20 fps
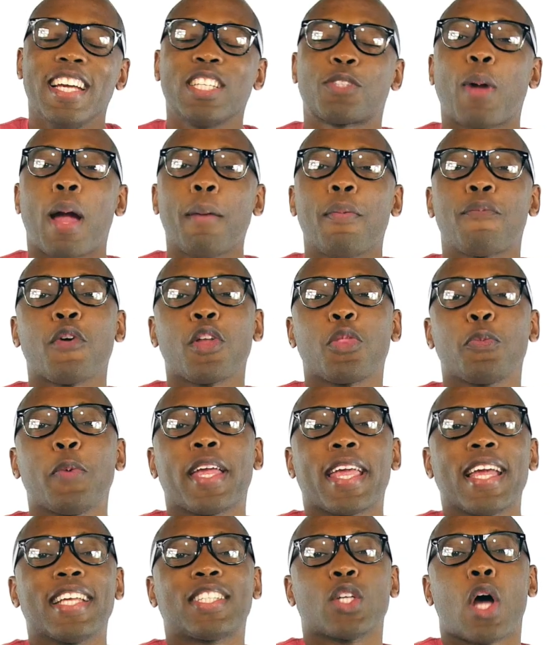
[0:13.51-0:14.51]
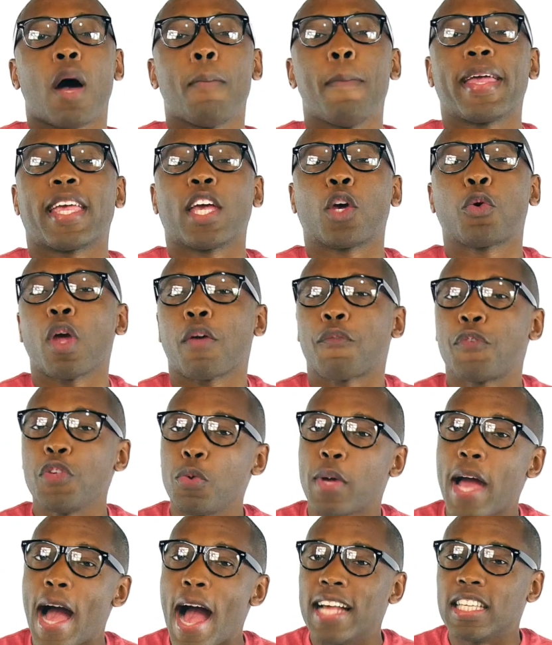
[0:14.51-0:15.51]
It's right before the weekend, so I'll make it quick for
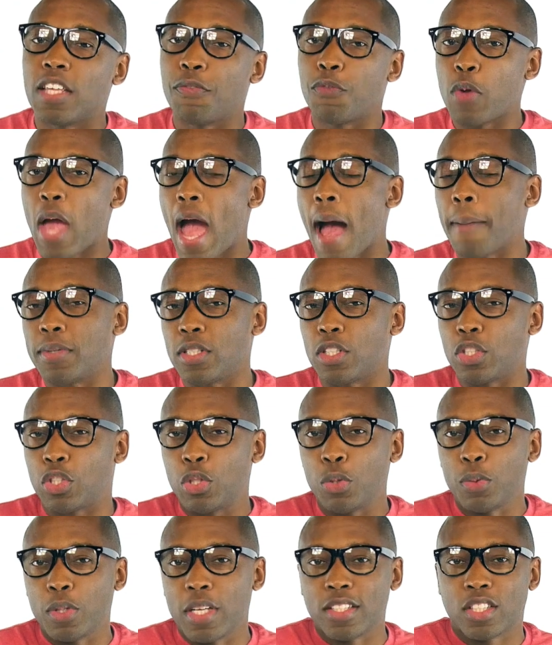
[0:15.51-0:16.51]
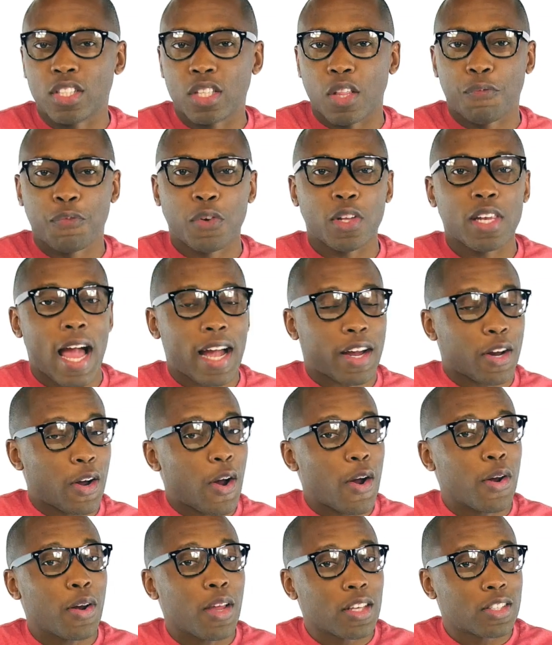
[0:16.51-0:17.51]
you guys. If you happen to tune into the
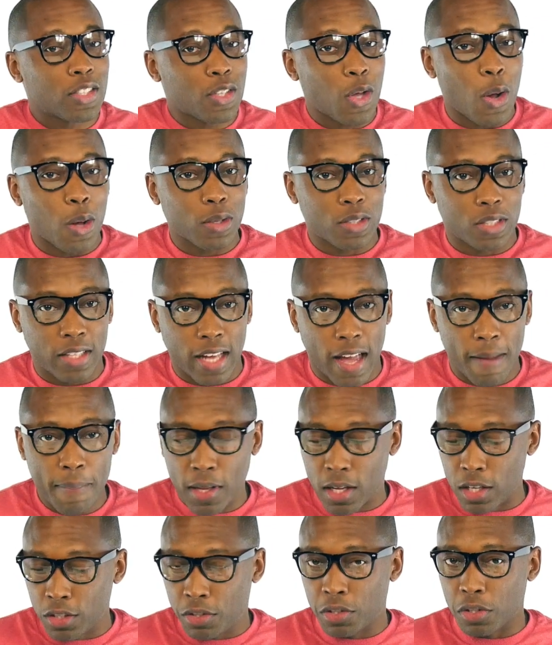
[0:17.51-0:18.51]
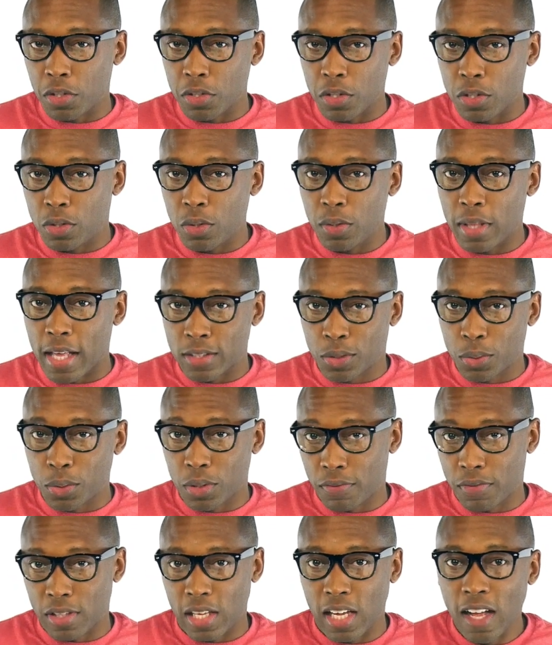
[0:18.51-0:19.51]
Footlocker earnings call today, because you know you do that
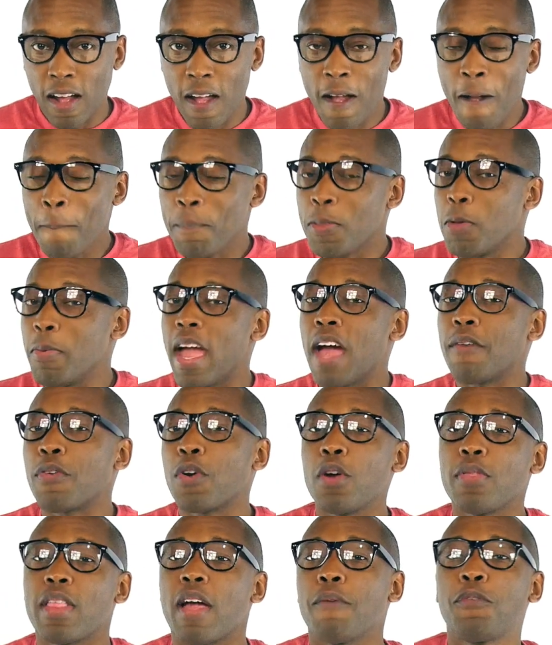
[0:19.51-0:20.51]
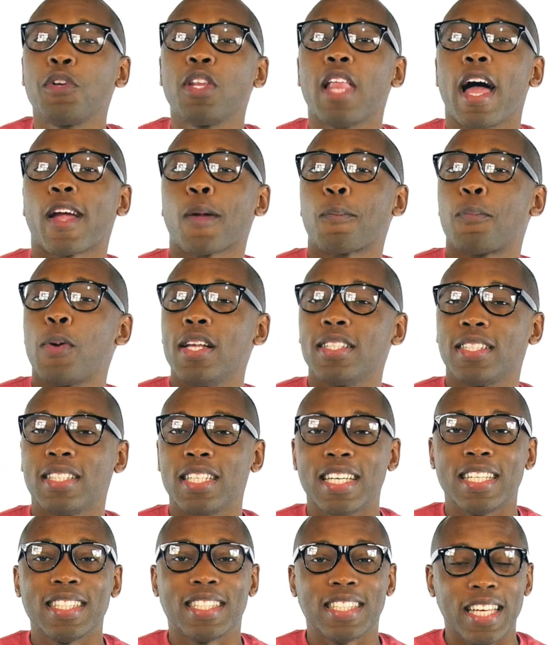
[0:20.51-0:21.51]
sort of thing, you may have heard that Footlocker
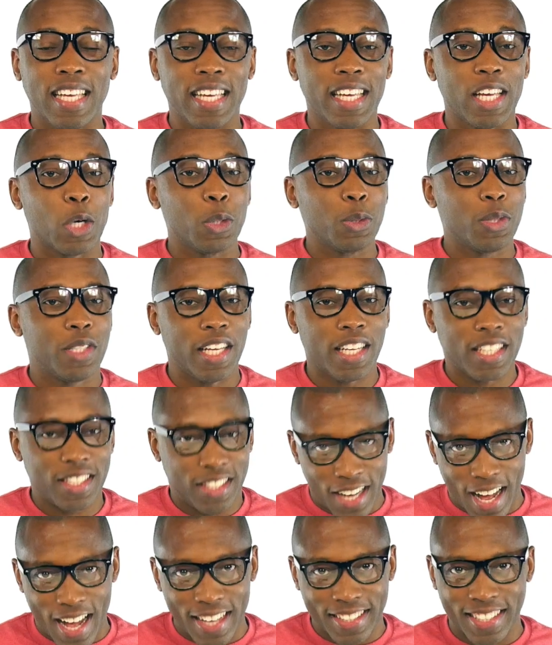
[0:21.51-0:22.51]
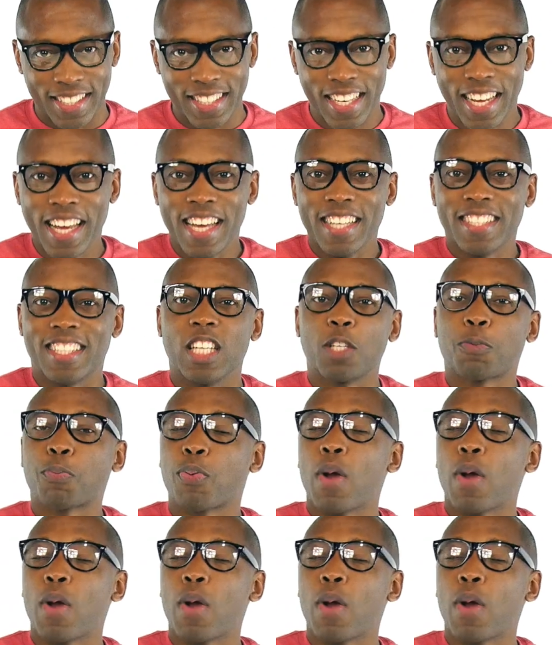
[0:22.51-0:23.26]
president and CEO Dick Johnson says